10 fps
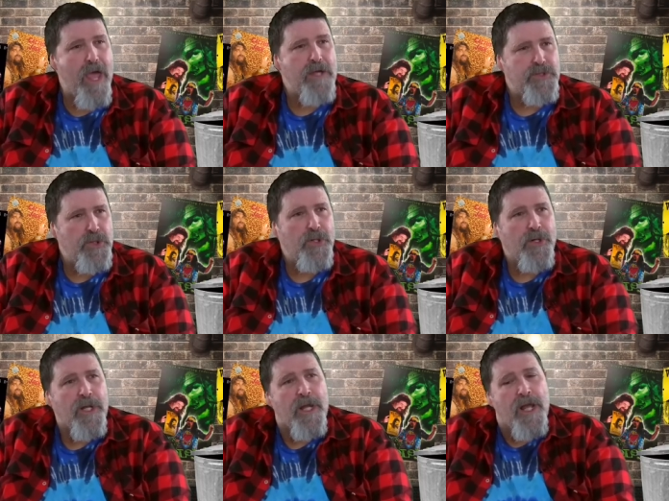
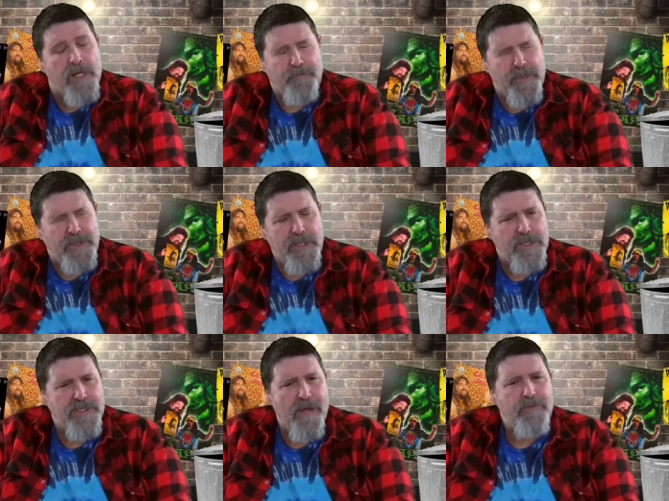sure. Especially
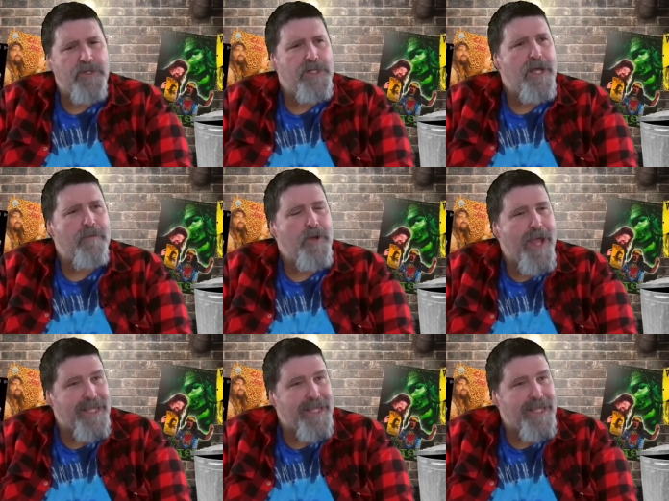because WCW